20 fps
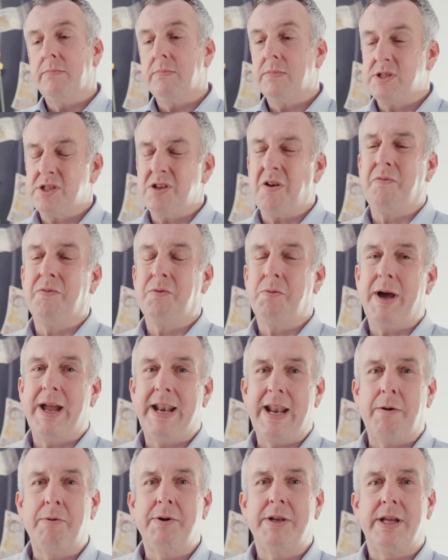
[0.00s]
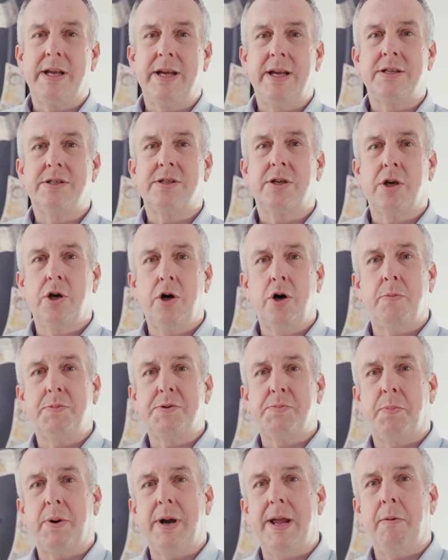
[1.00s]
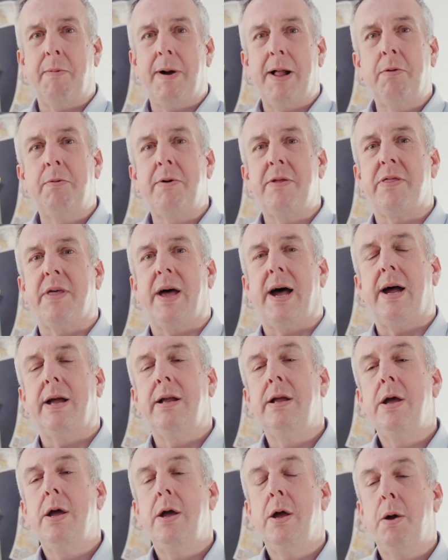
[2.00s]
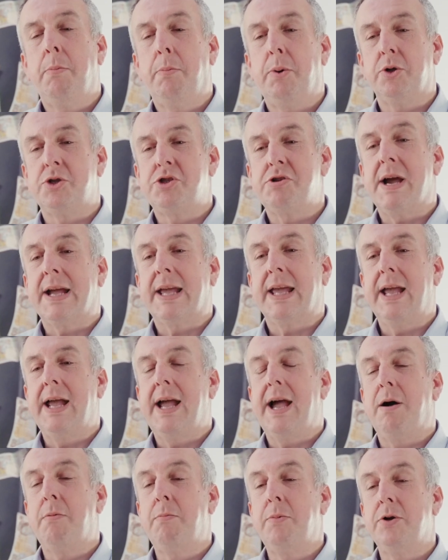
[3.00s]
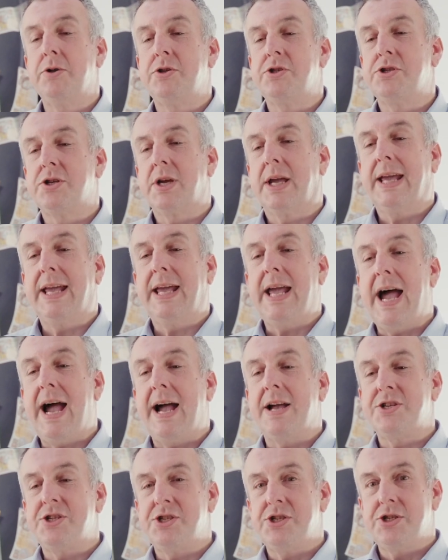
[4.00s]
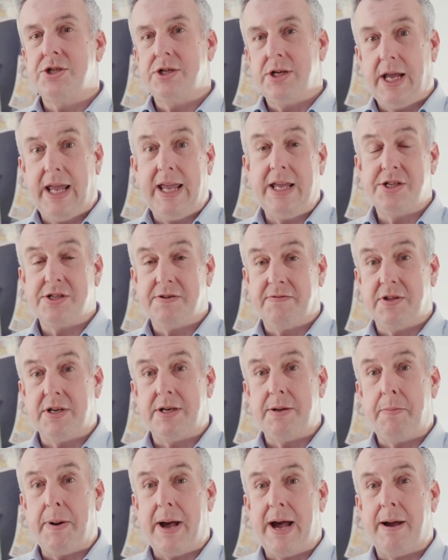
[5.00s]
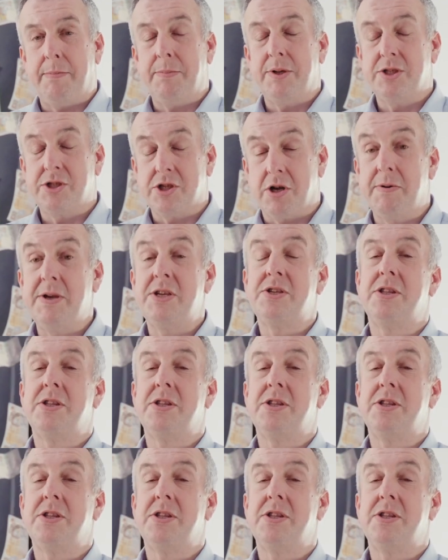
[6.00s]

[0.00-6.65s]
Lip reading: Software nowadays copes pretty well with that. But tracking how much cash each of the departments or each